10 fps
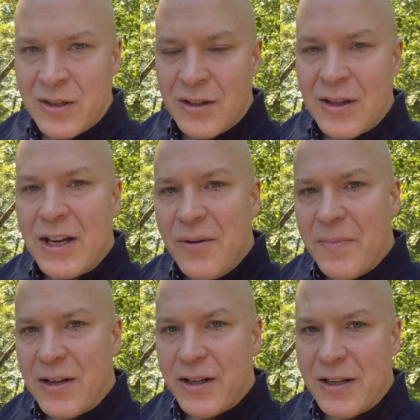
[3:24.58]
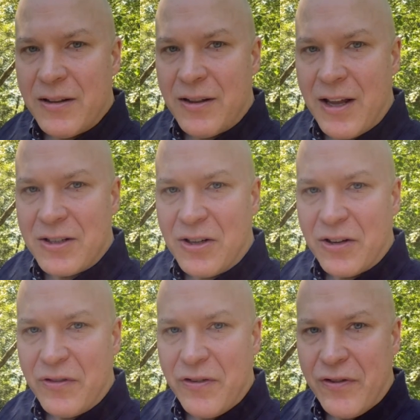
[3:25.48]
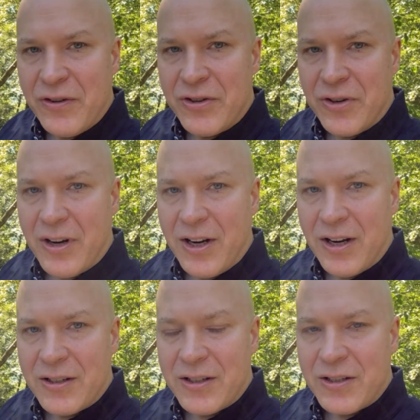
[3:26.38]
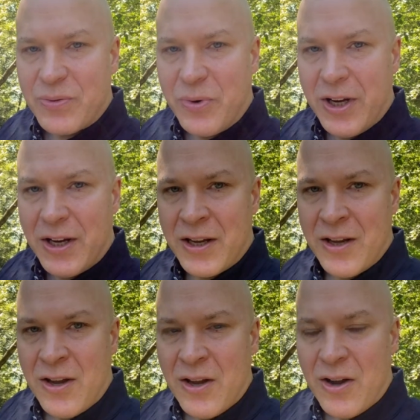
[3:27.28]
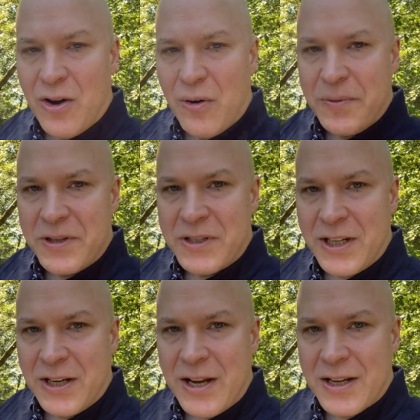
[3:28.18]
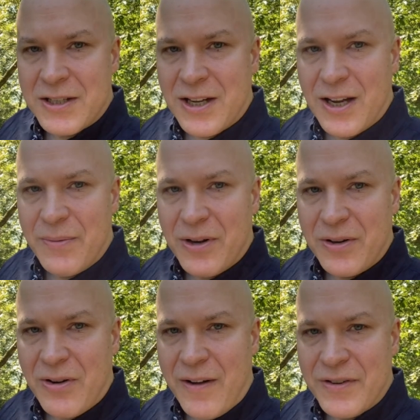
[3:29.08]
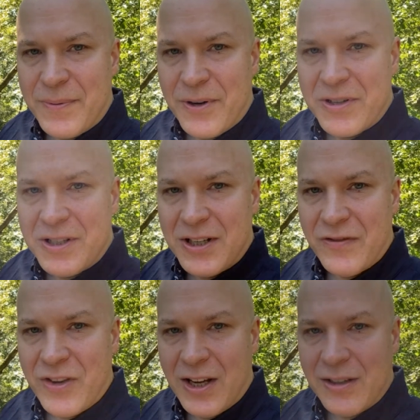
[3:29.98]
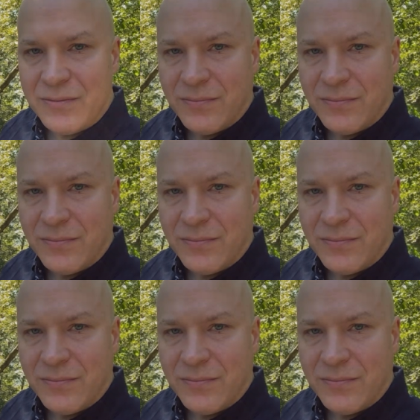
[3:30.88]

Thank you, Molly, and thanks all of you for joining us this week. Hope to see you next time on Craft Spirits TV.